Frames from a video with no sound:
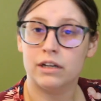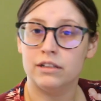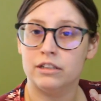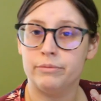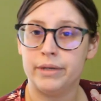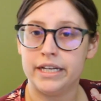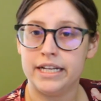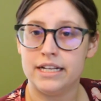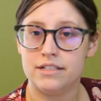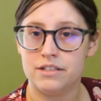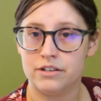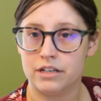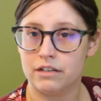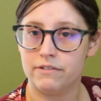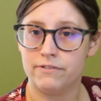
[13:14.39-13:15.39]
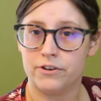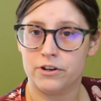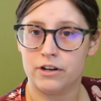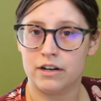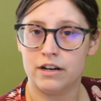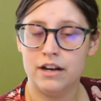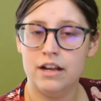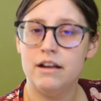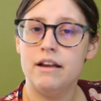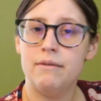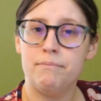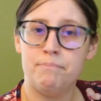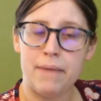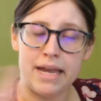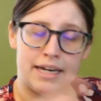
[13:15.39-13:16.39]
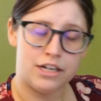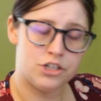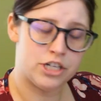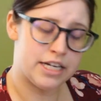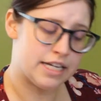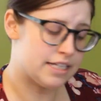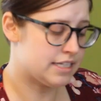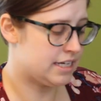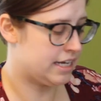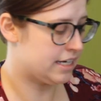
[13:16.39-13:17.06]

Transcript: a little bit easier for managing it